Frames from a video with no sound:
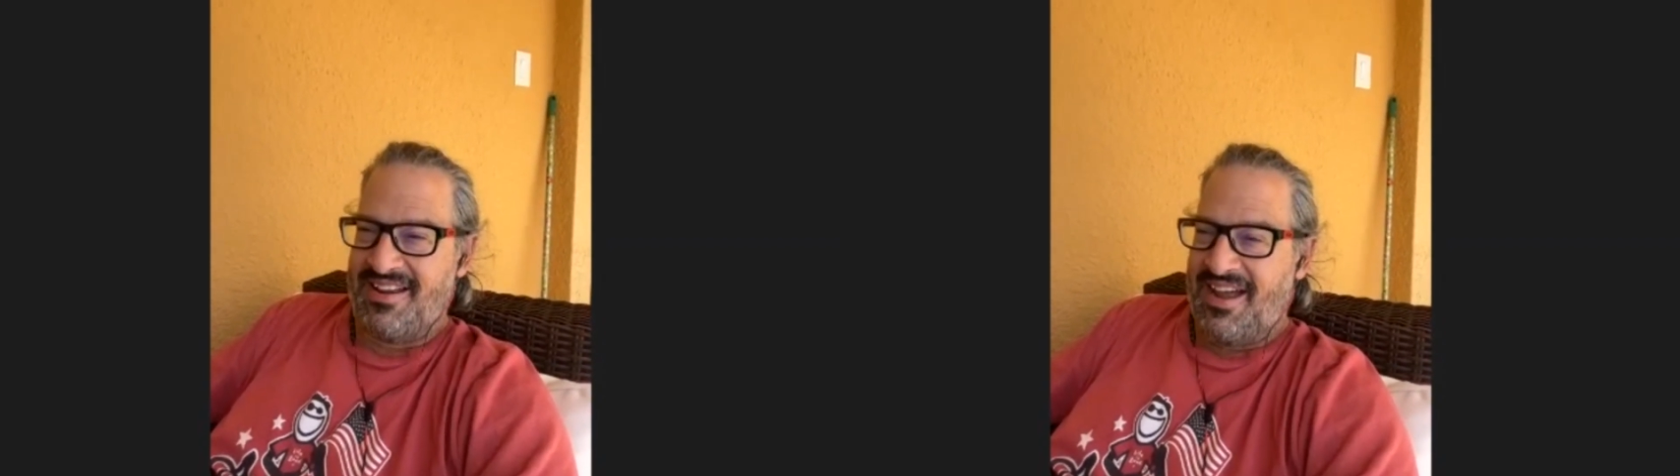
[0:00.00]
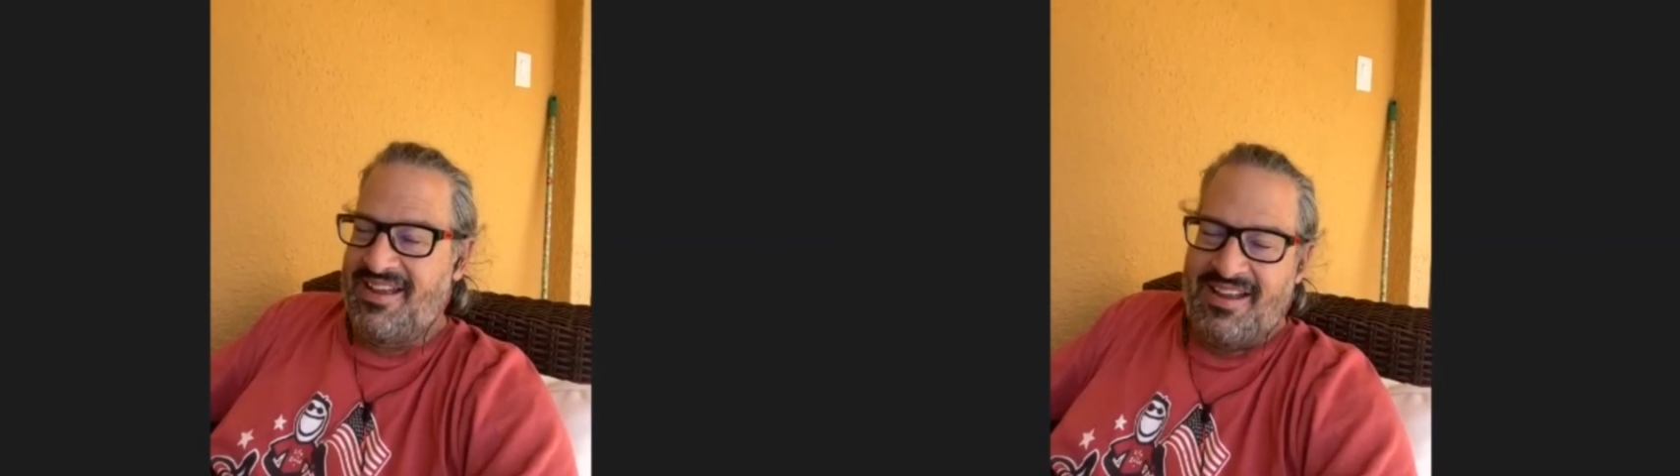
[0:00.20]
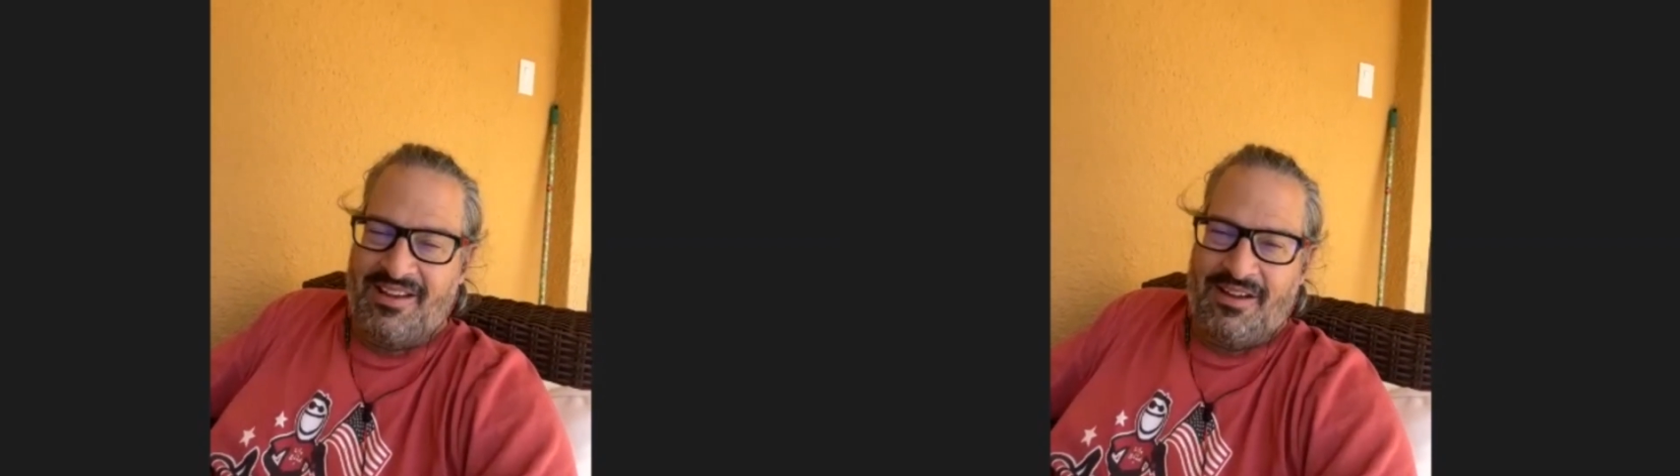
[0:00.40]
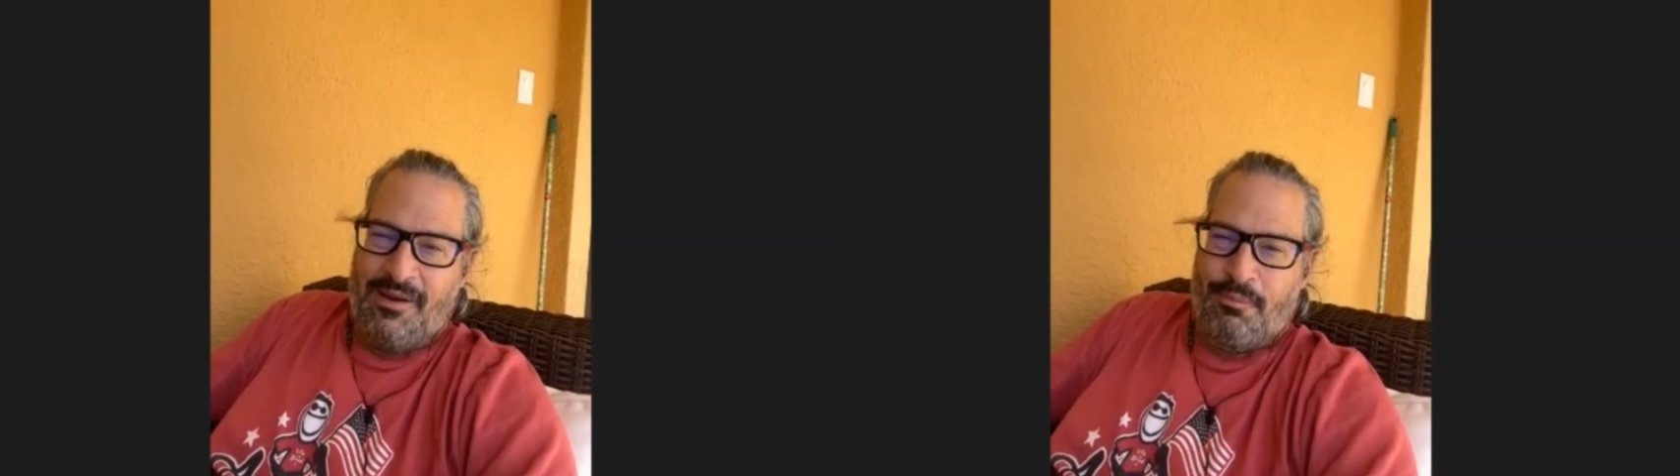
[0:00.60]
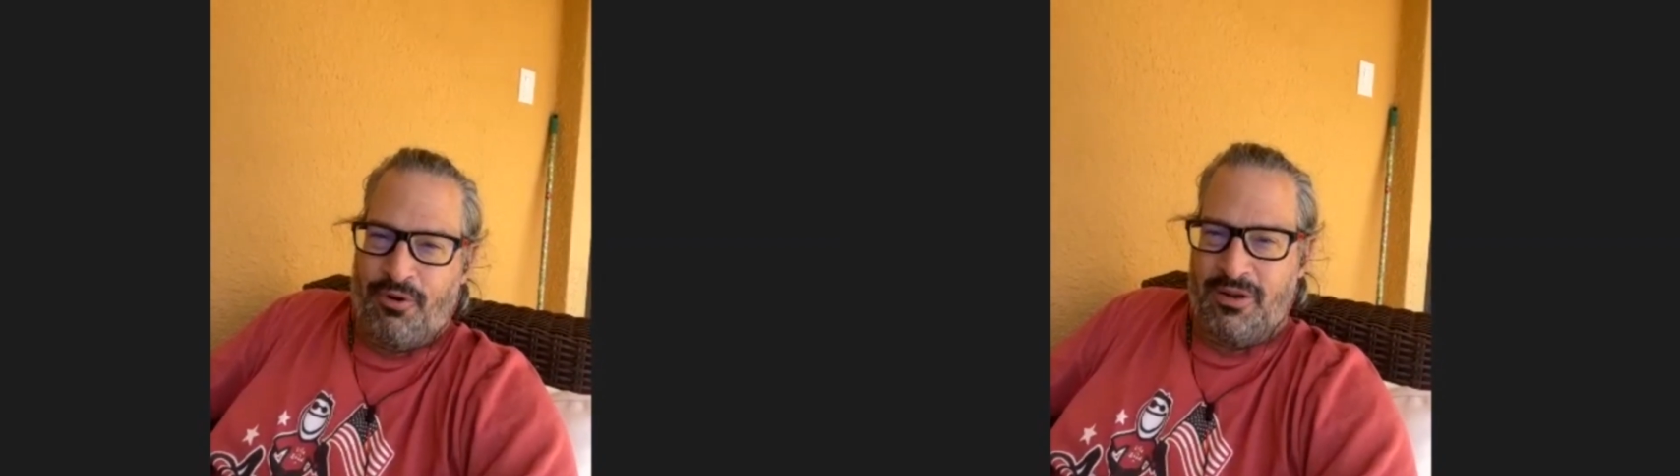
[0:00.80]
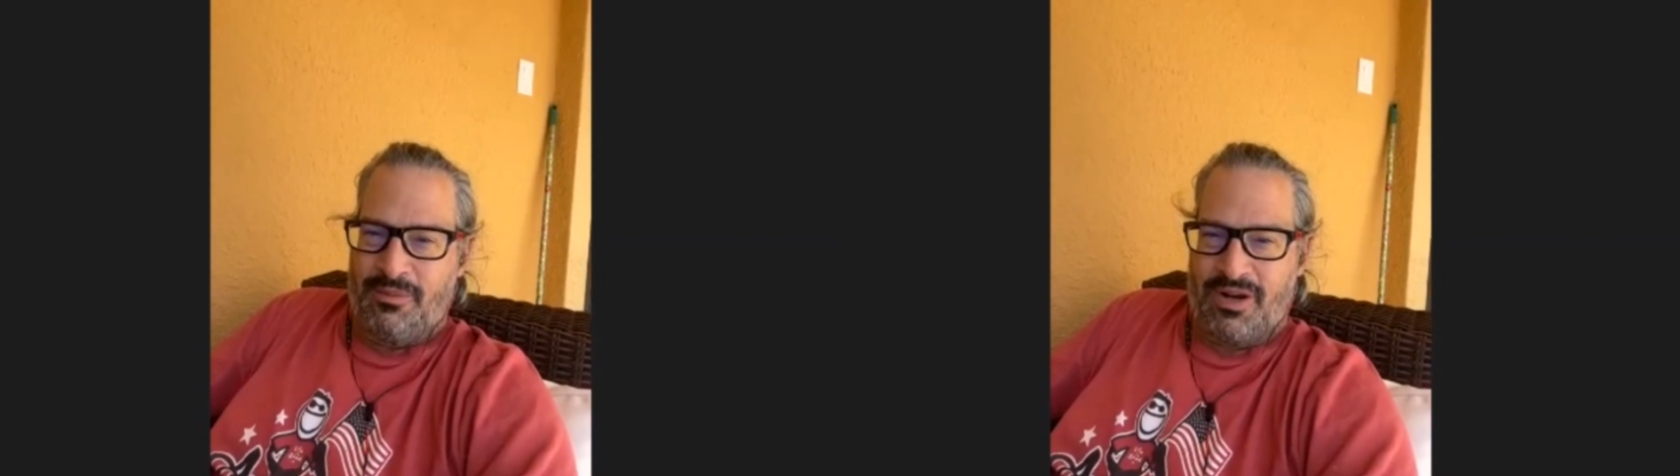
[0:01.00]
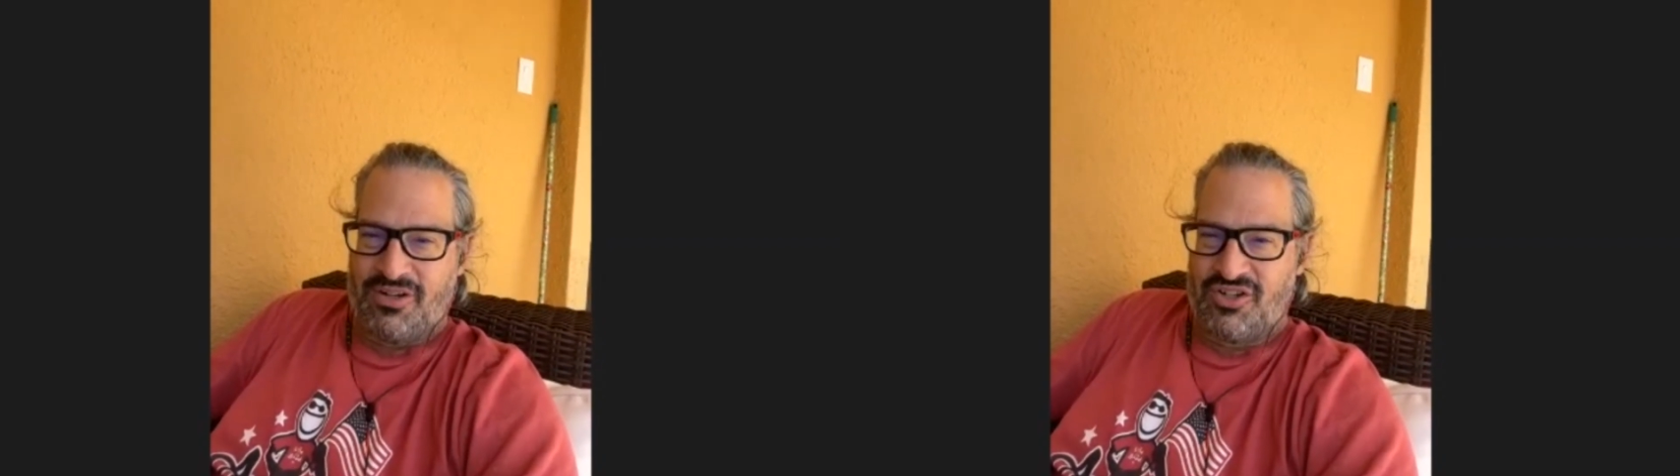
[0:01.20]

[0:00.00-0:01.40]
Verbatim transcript: I, I, I pretty much